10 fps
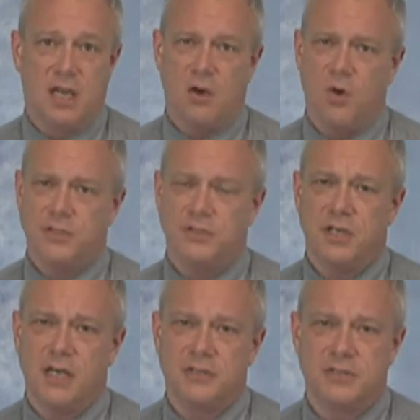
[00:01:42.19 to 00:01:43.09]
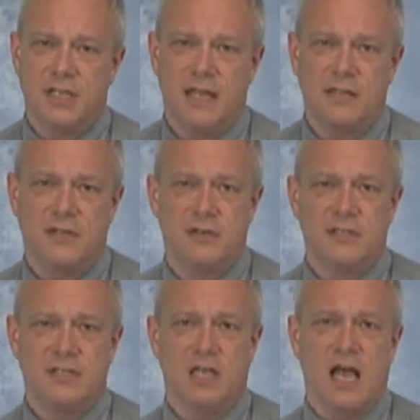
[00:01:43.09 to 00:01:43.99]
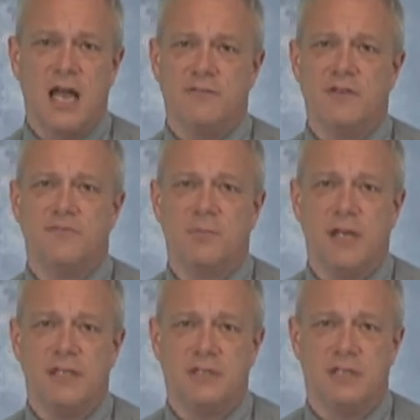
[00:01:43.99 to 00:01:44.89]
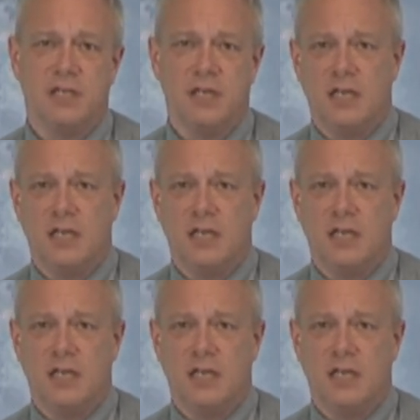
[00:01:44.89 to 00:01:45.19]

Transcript: I want you to understand that there is a lot of information,